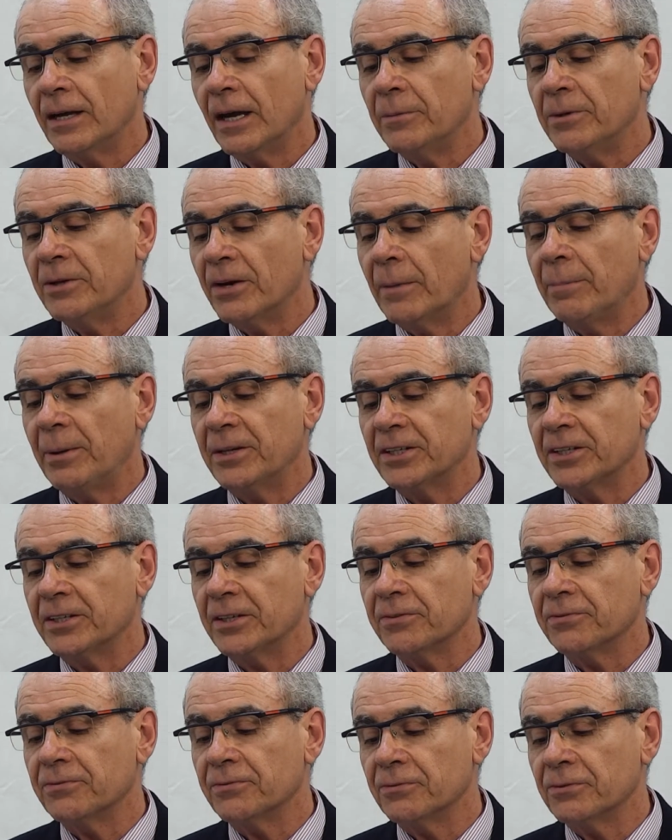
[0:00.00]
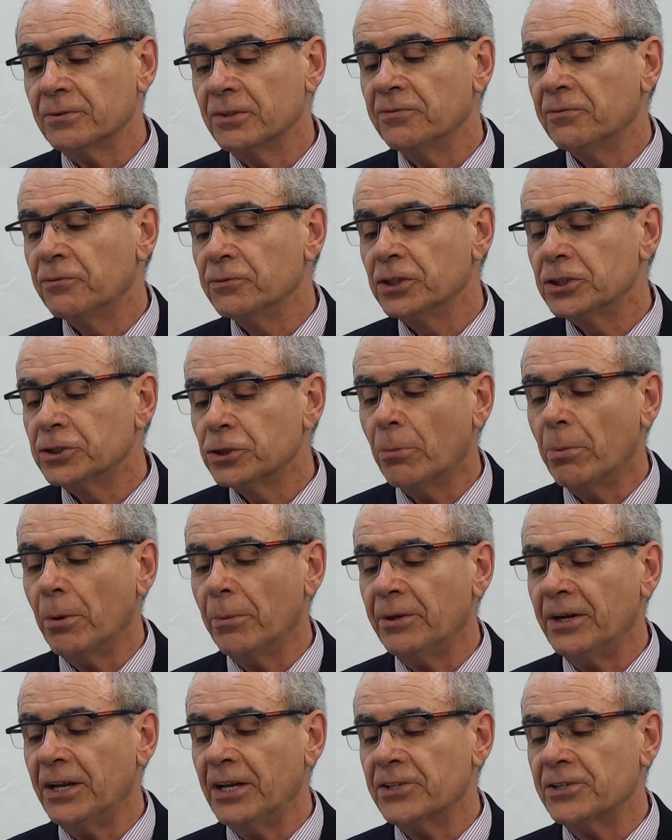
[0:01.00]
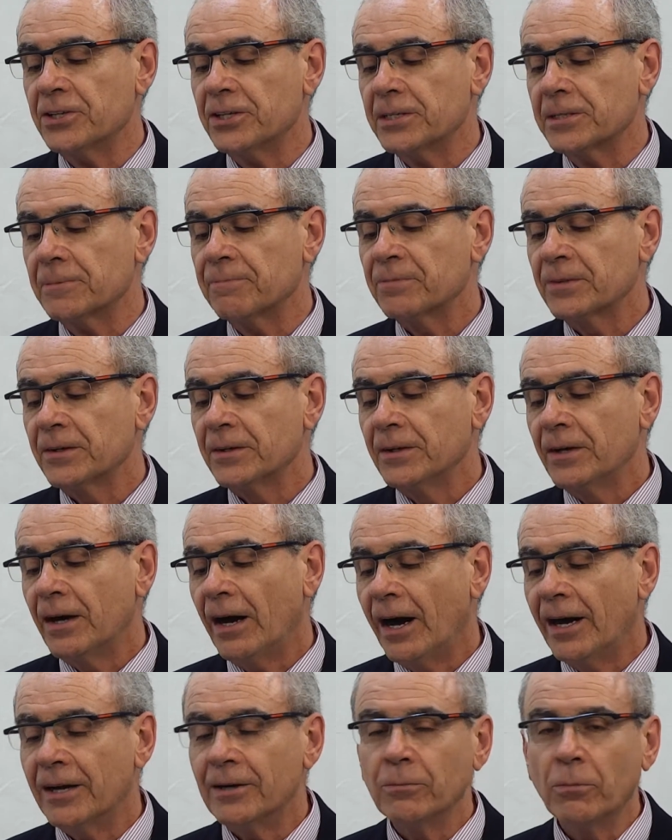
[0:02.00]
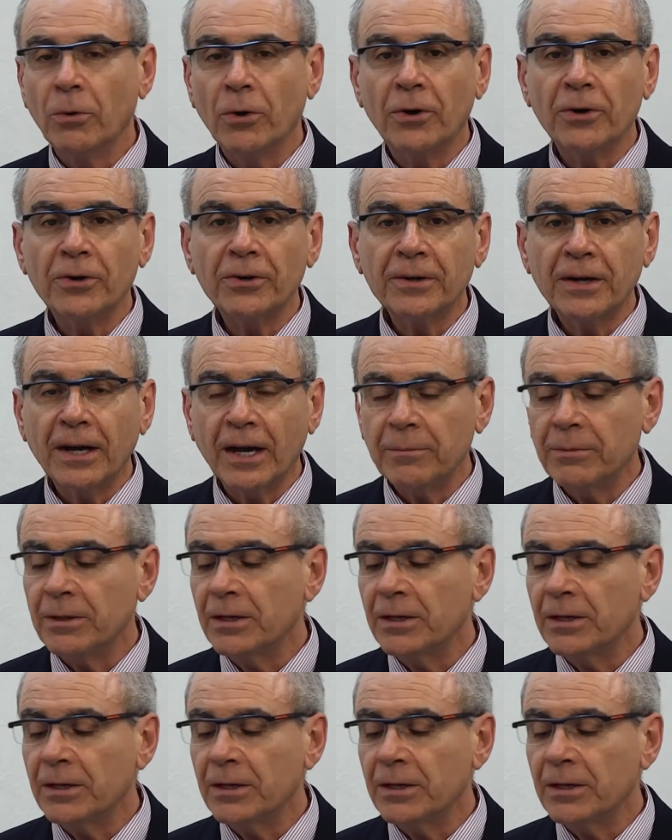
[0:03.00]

repetitive. The job operations are more,